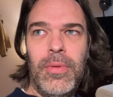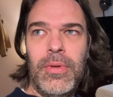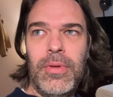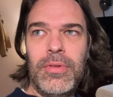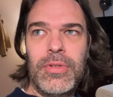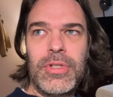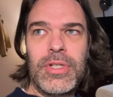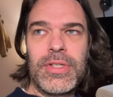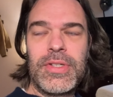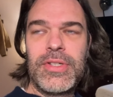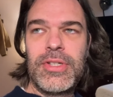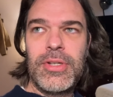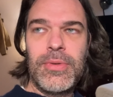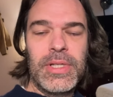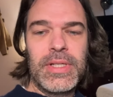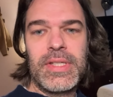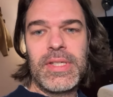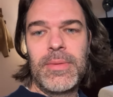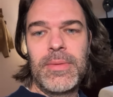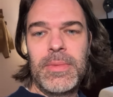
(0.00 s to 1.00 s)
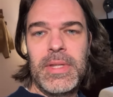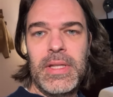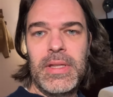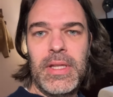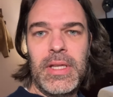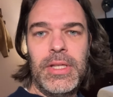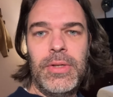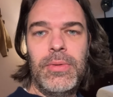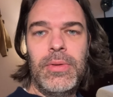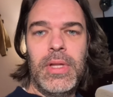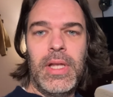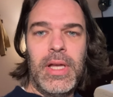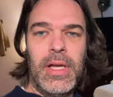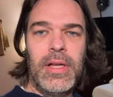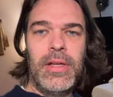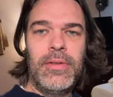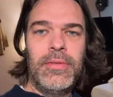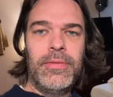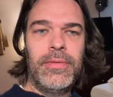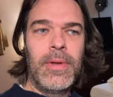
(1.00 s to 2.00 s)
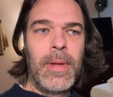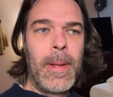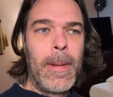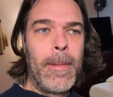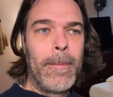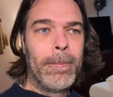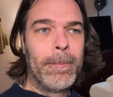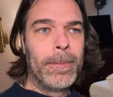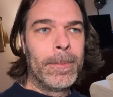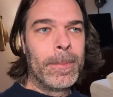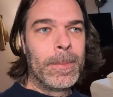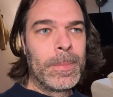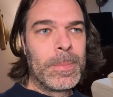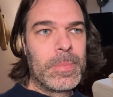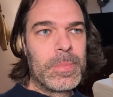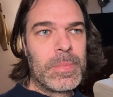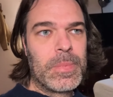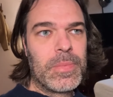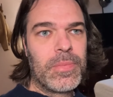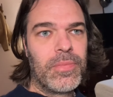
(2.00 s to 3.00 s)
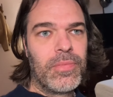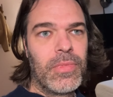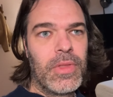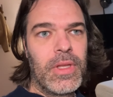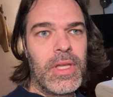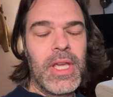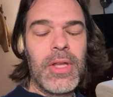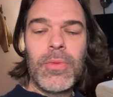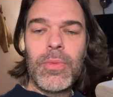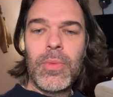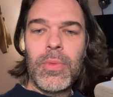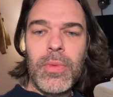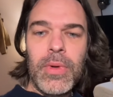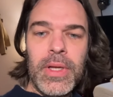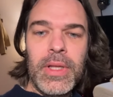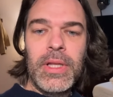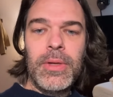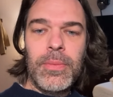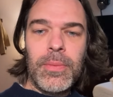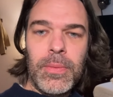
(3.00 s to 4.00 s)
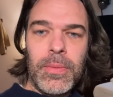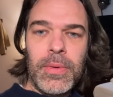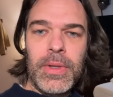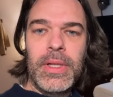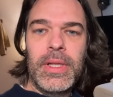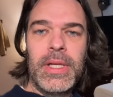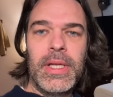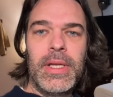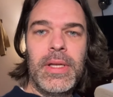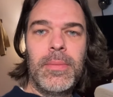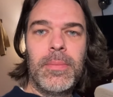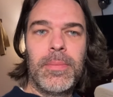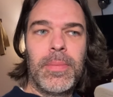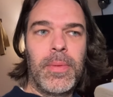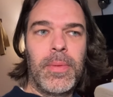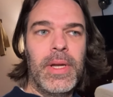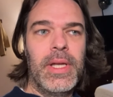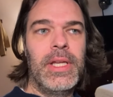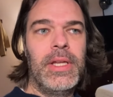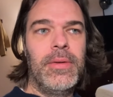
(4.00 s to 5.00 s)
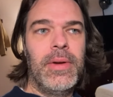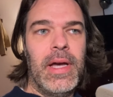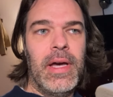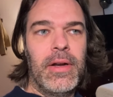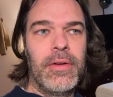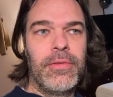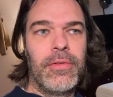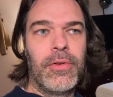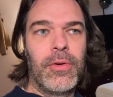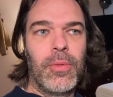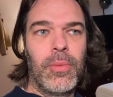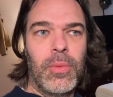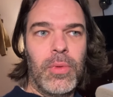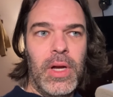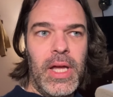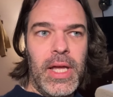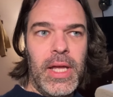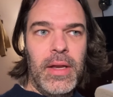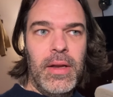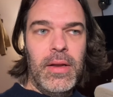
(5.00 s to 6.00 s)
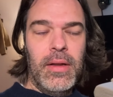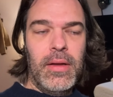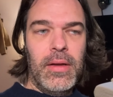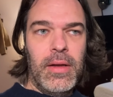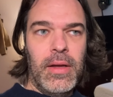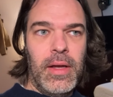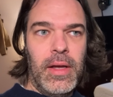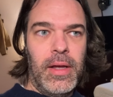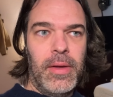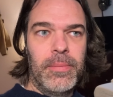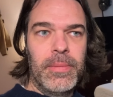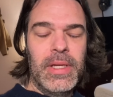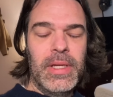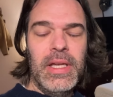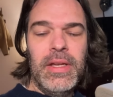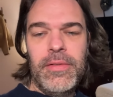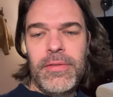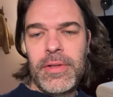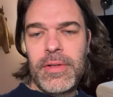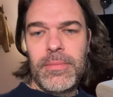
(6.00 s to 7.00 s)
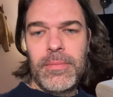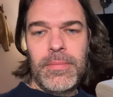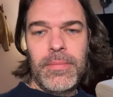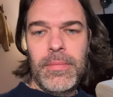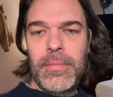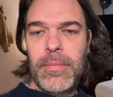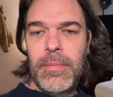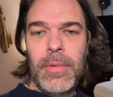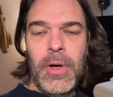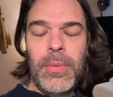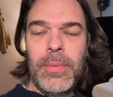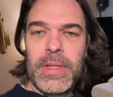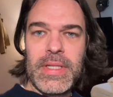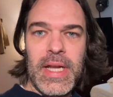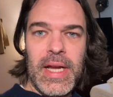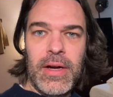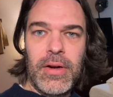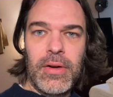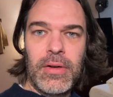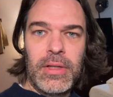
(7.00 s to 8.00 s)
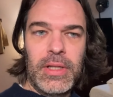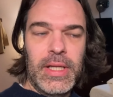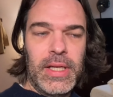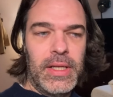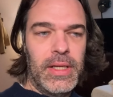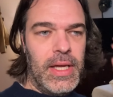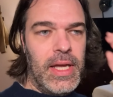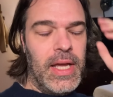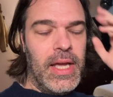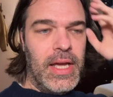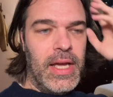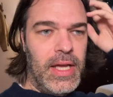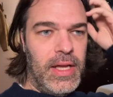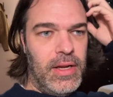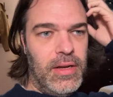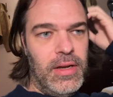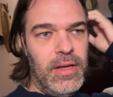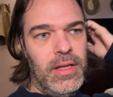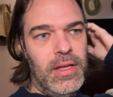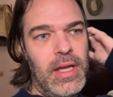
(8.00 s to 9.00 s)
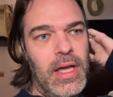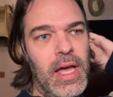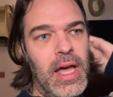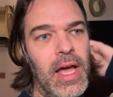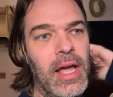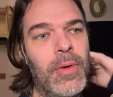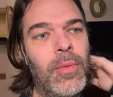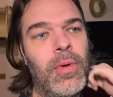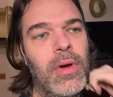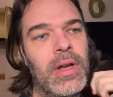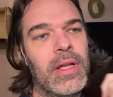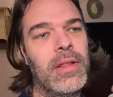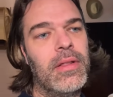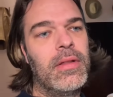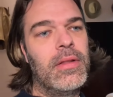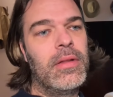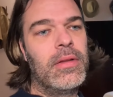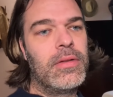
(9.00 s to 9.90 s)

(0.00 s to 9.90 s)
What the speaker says: just doing something that you love can really, really bring you out of a rut, even momentarily. And I want to